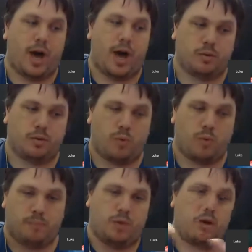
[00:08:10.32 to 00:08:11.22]
into the way
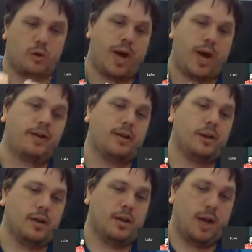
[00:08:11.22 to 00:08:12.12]
I look at it,
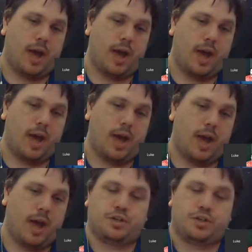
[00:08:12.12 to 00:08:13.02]
and
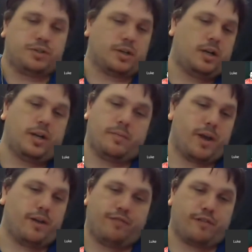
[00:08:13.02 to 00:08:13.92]
my students are clearly
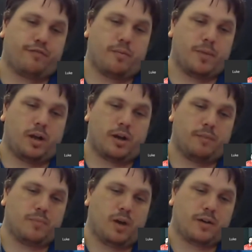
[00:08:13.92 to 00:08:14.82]
benefiting from it. Like
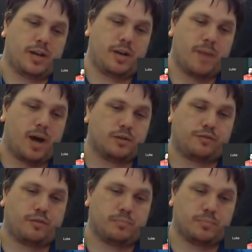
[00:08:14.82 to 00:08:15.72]
I get emails
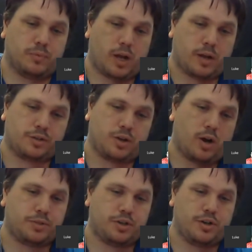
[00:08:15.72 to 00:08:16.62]
from like a
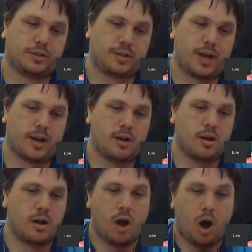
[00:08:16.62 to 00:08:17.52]
Skype student saying,
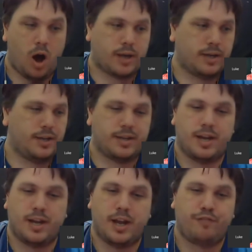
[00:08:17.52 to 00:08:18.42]
"Oh, I can hit
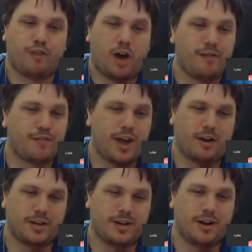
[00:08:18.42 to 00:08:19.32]
the E5
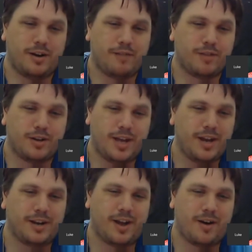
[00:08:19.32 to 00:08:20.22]
now. I never could hit
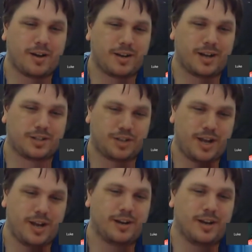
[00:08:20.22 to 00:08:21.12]
it. Now I can actually
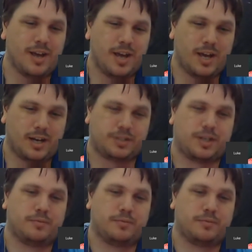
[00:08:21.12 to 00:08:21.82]
hit it." And I said, "Well,